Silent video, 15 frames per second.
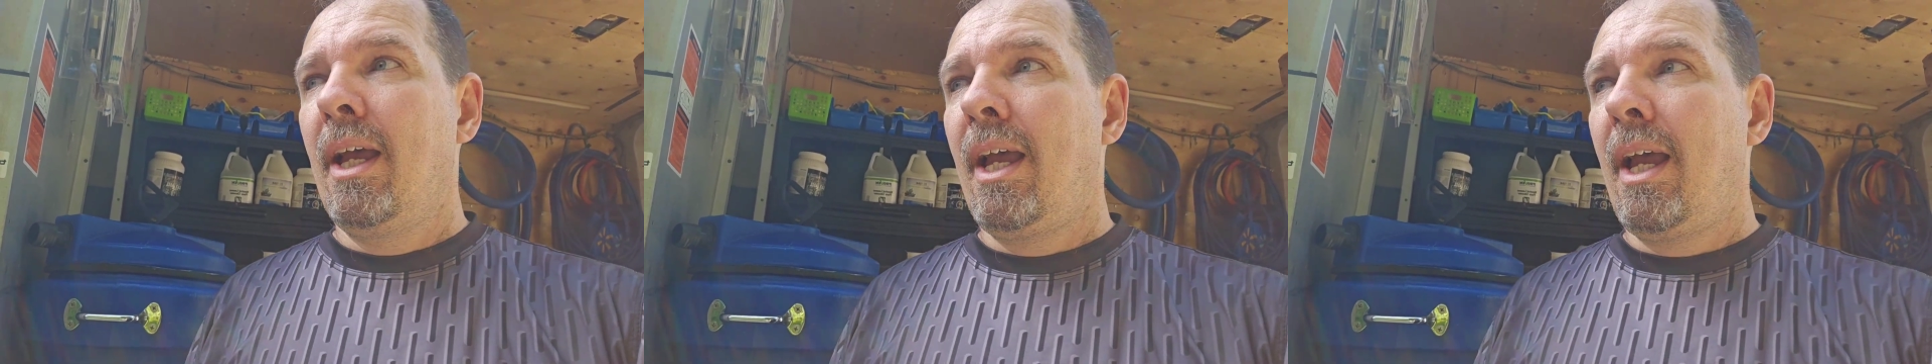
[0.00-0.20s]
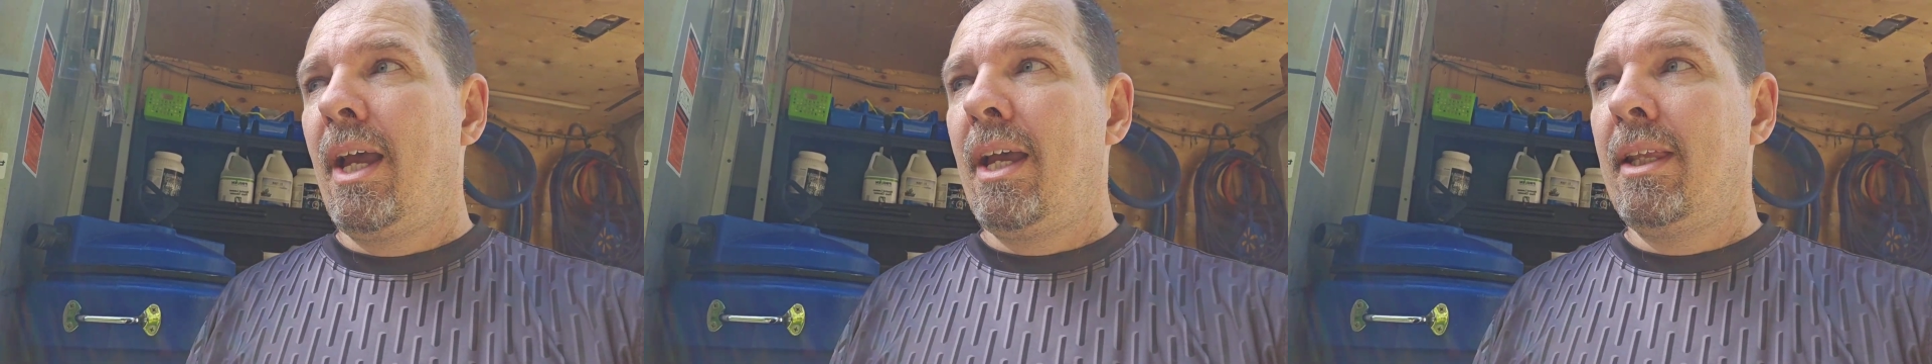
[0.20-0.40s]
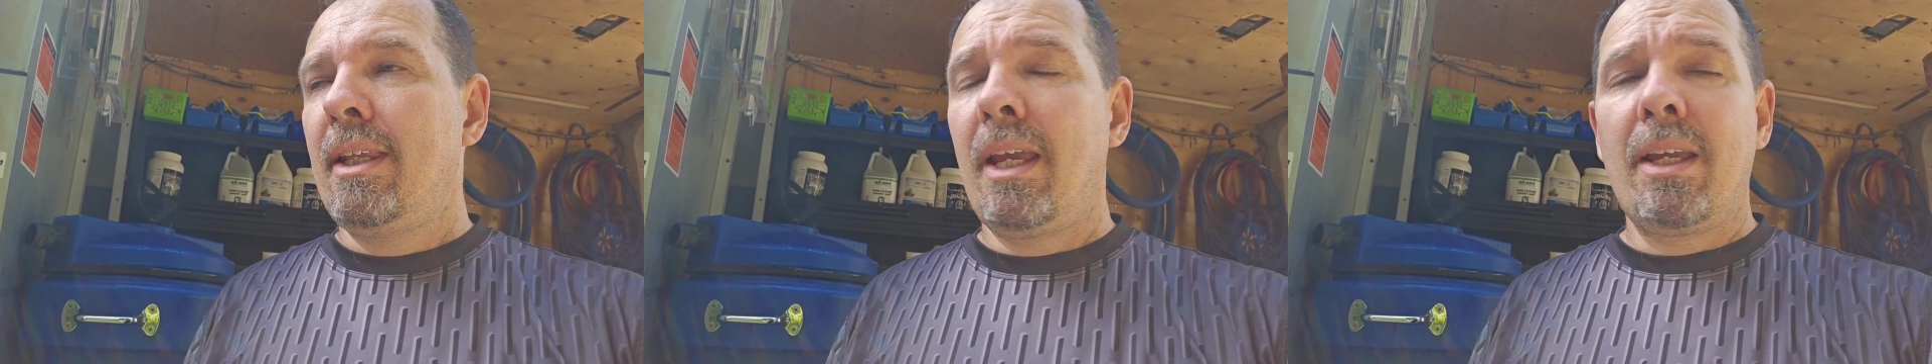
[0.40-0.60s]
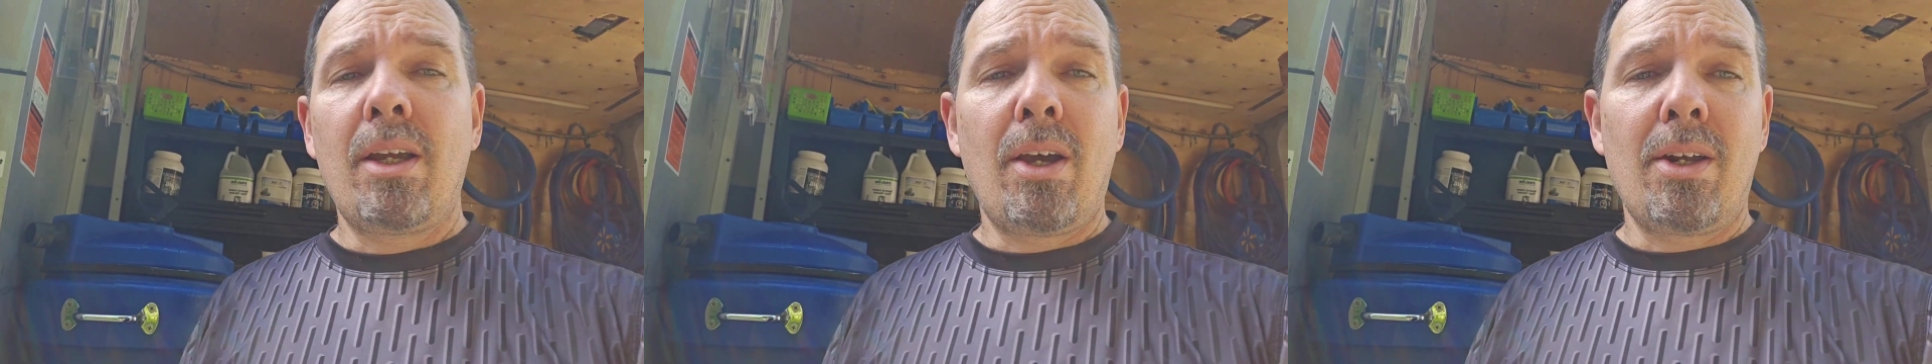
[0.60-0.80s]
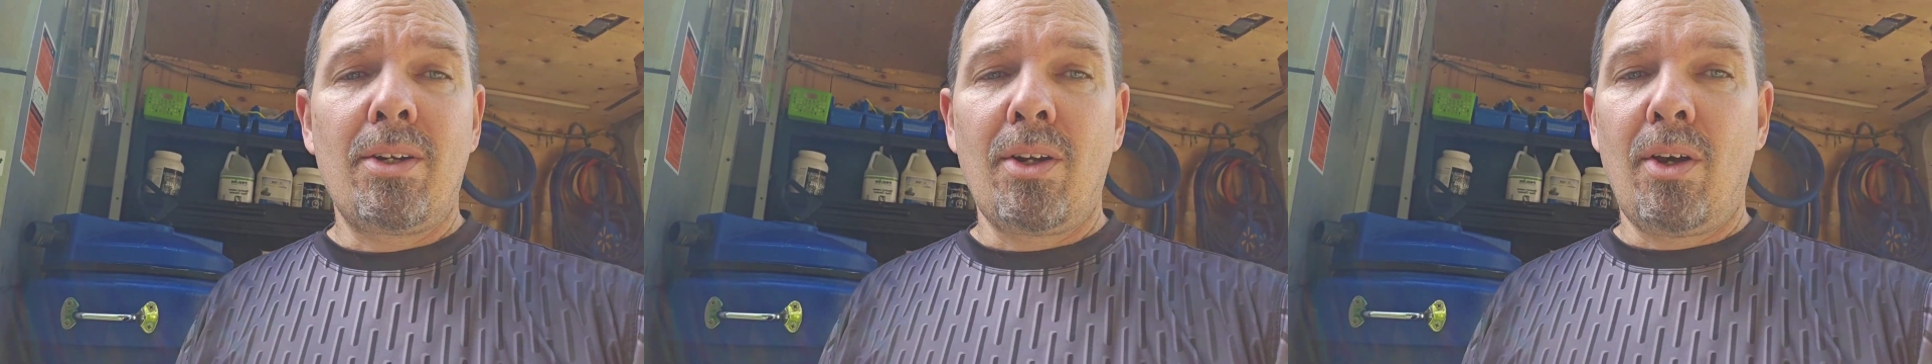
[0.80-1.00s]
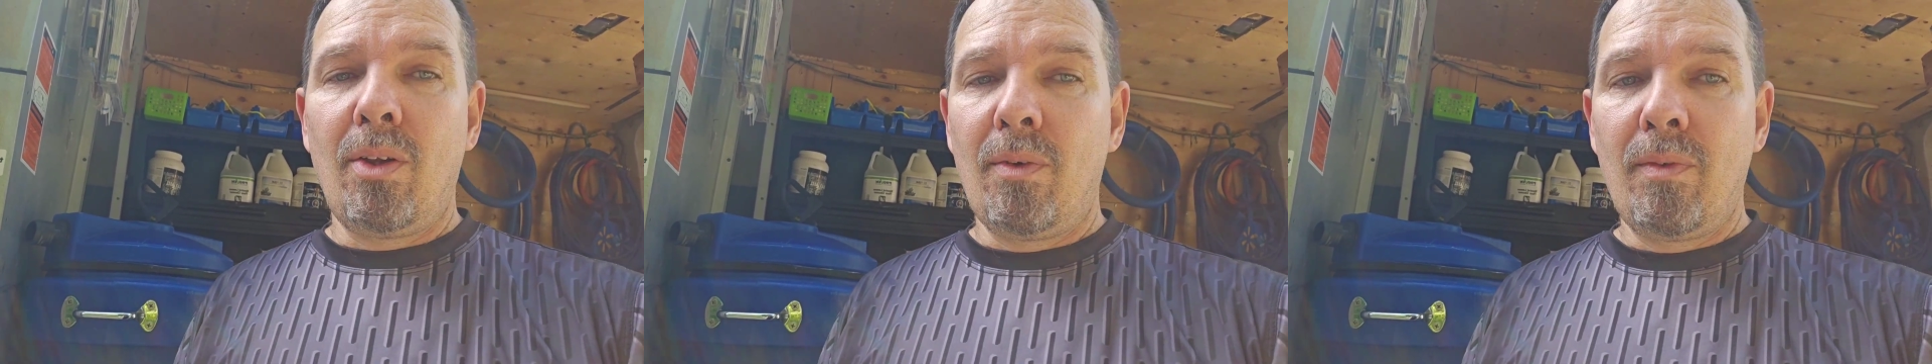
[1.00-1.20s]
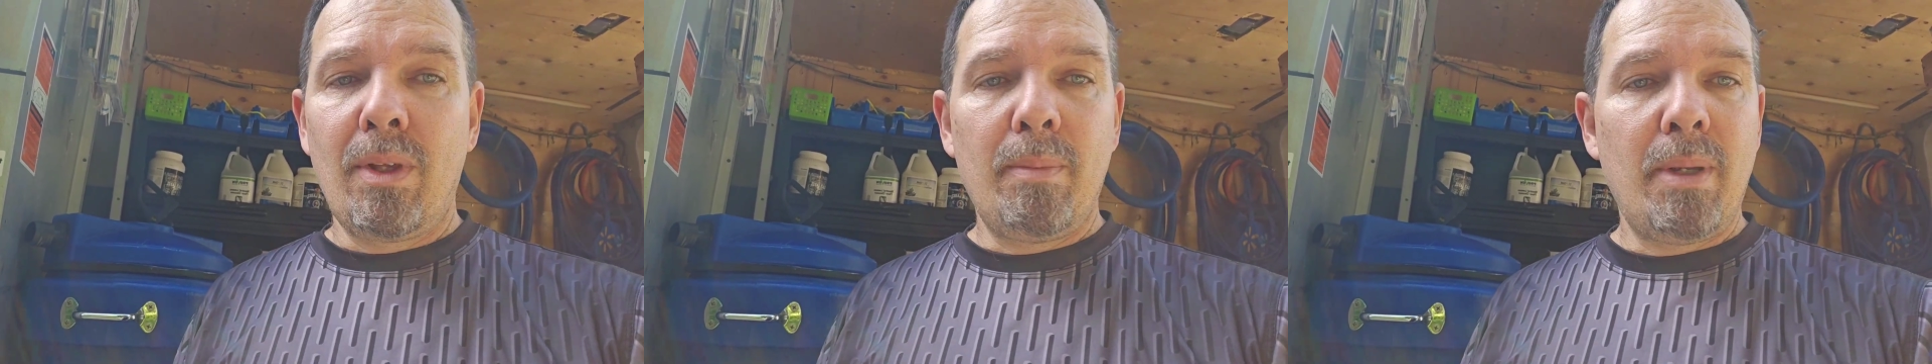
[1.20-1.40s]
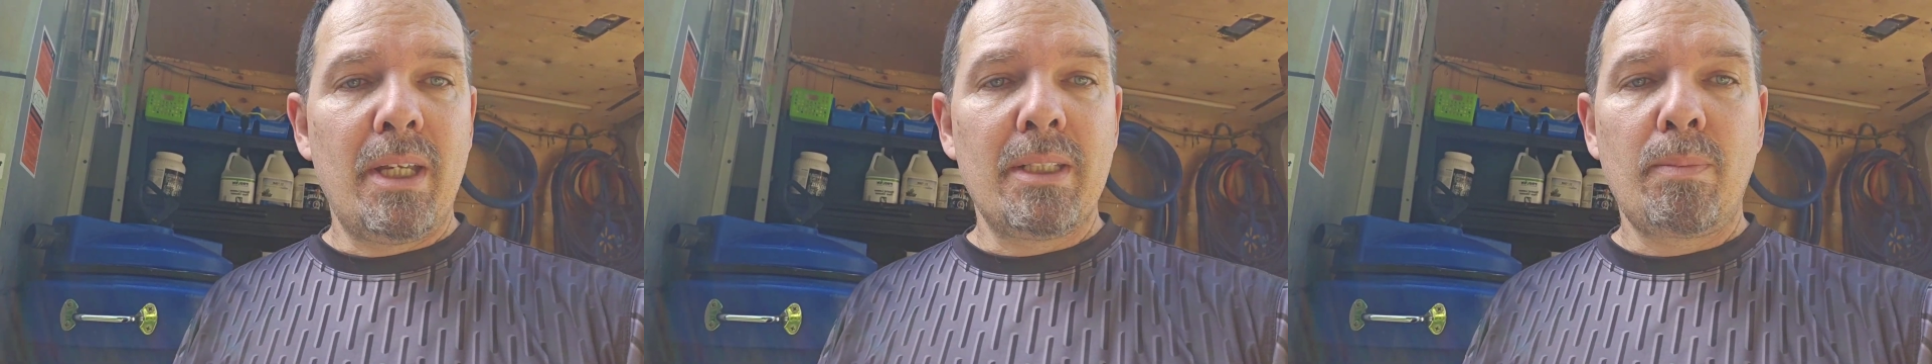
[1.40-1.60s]
and they got it all over
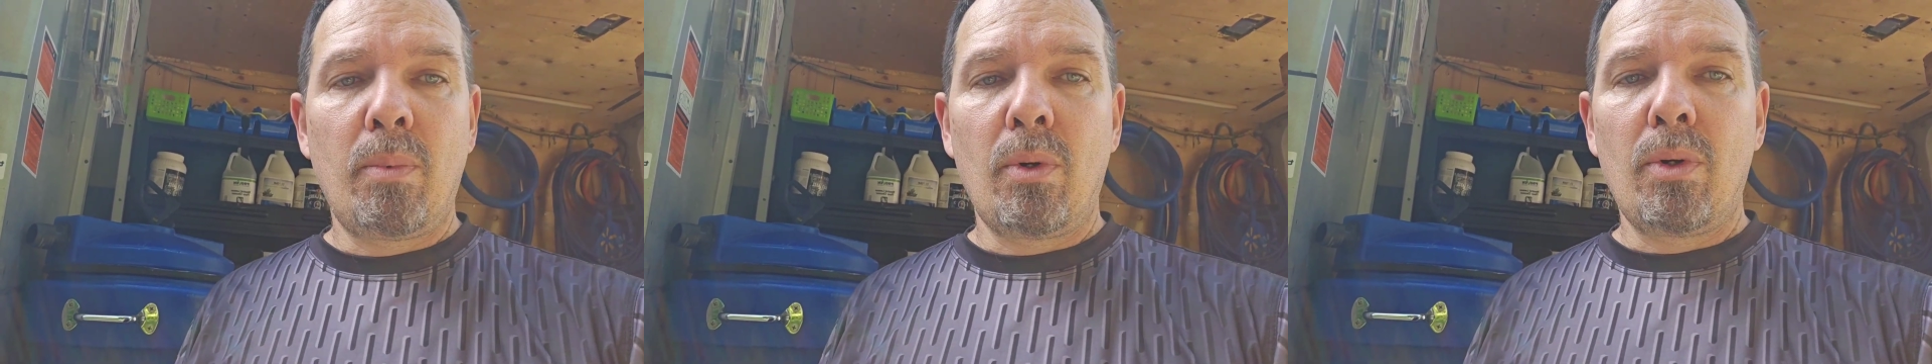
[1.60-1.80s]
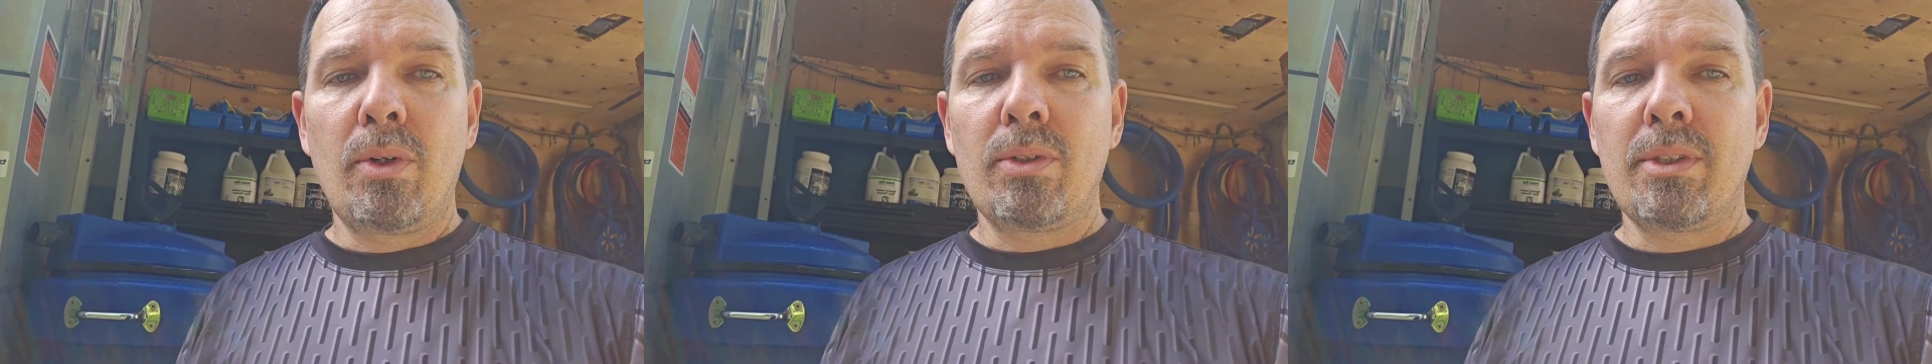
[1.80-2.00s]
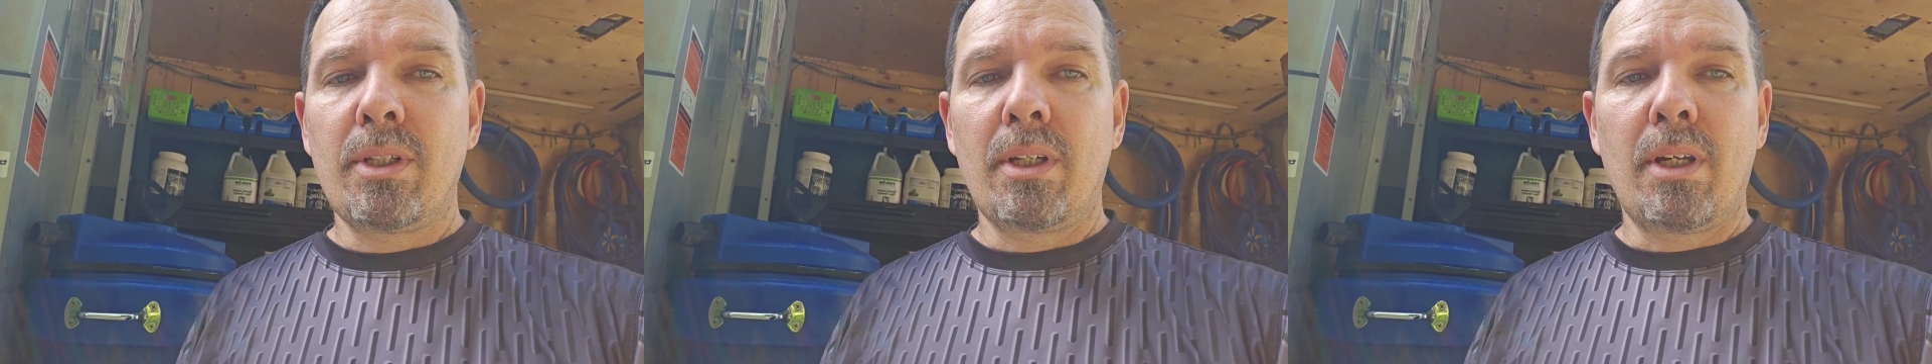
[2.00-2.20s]
the baseboards,